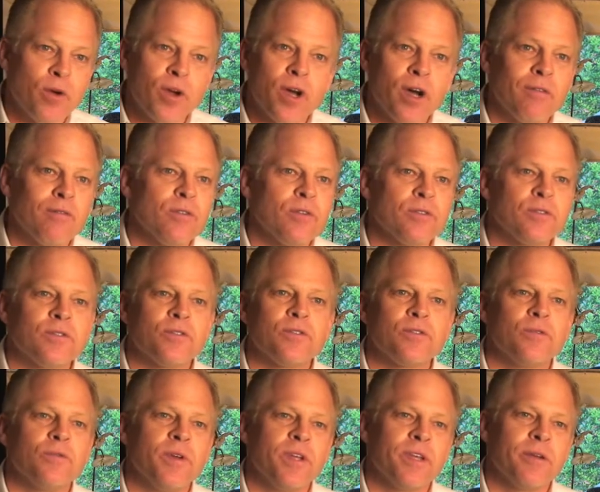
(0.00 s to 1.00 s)

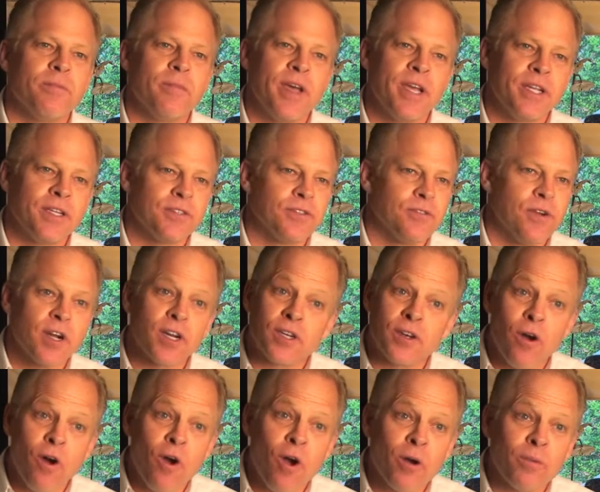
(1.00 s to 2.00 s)
covers, we can make truck
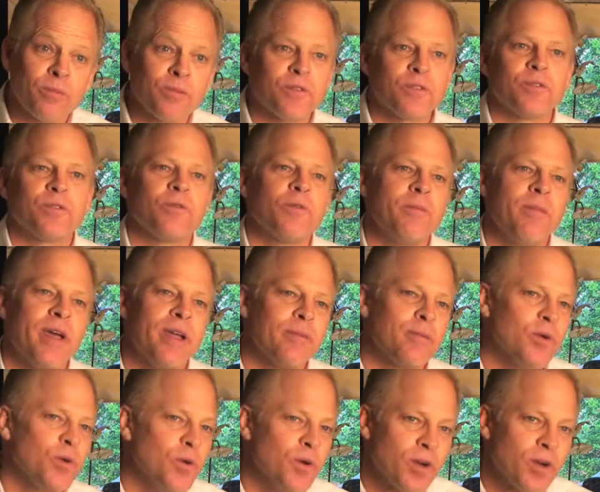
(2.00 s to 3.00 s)
tarps, we make pool